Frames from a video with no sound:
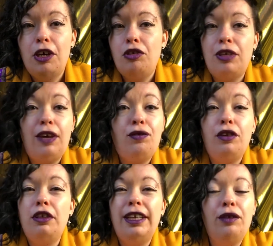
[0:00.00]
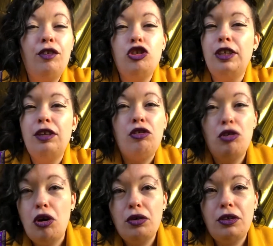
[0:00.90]
definitely originally
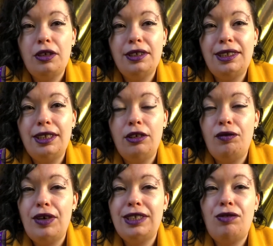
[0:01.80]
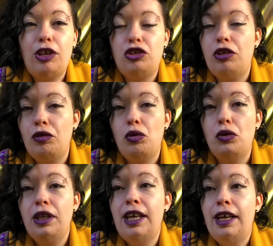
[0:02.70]
not considered fast fashion at
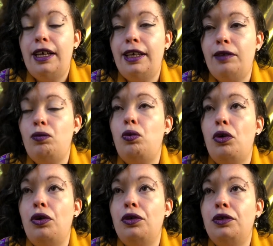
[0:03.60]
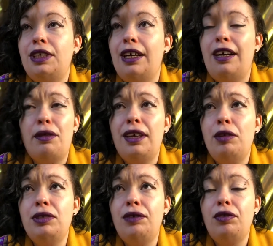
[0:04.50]
all. It was, I think it
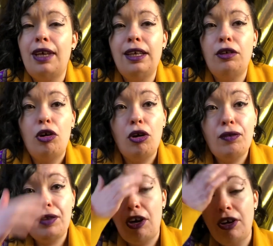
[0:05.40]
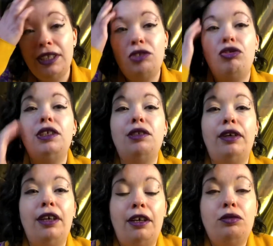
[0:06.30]
was even taken off the high street. So
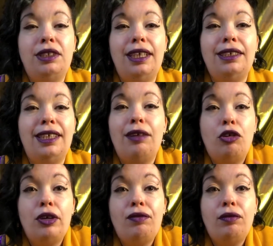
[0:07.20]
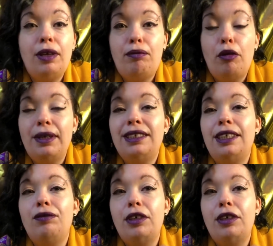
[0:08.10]
I would say it's now not even, it probably isn't even